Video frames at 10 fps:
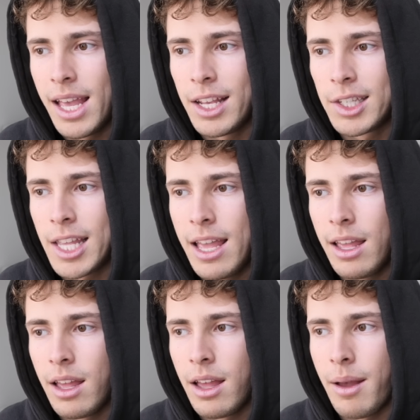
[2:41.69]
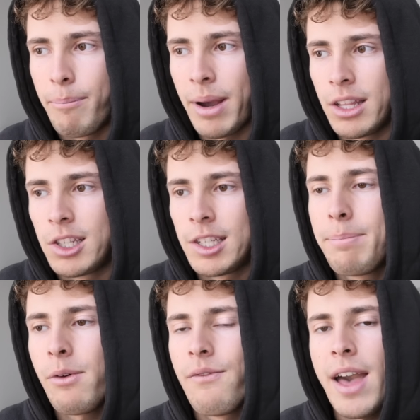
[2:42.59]
It's that by the
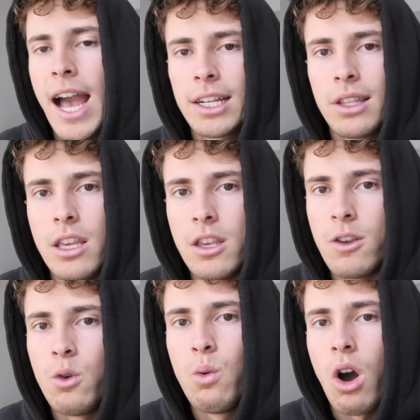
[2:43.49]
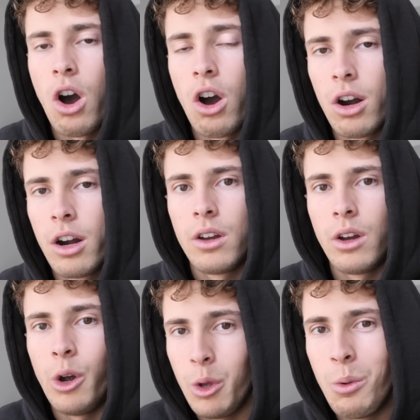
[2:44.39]
simple fact that you are
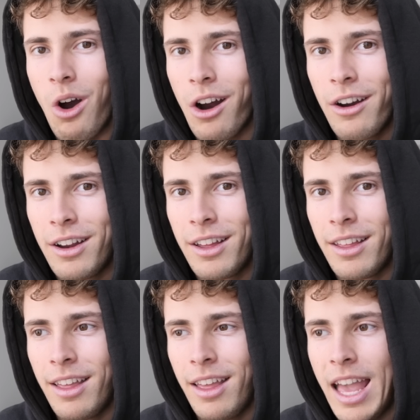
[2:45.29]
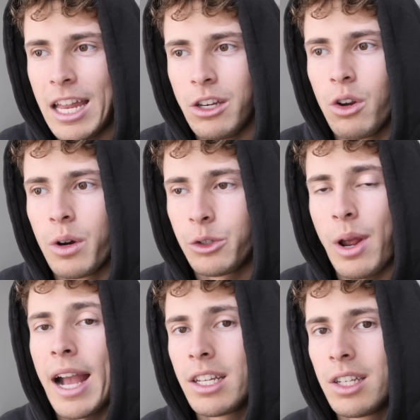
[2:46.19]
who you are, and you're
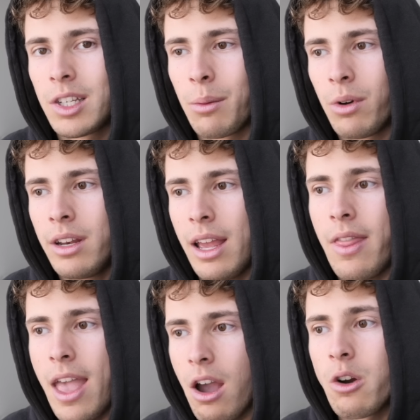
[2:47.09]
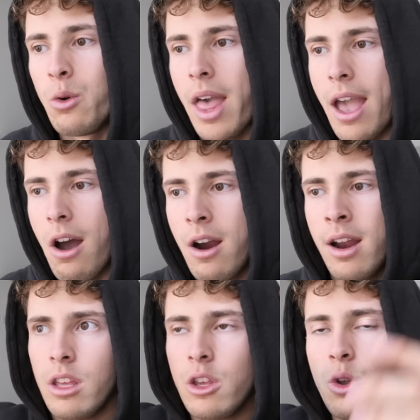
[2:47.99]
attracted to someone and they are who they
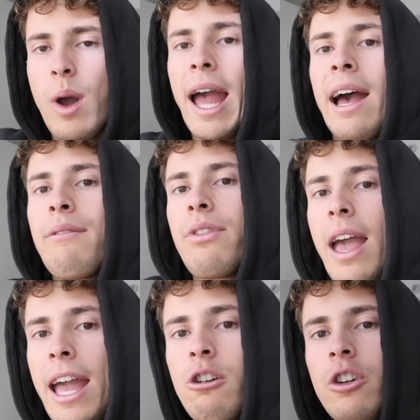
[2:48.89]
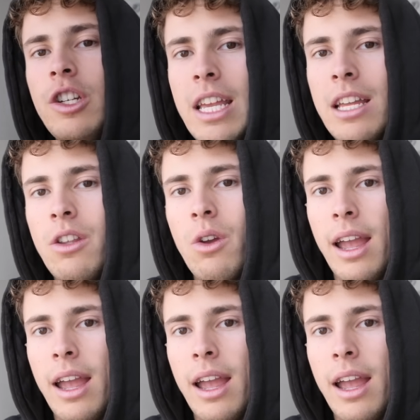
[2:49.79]
are, you have the energy in you.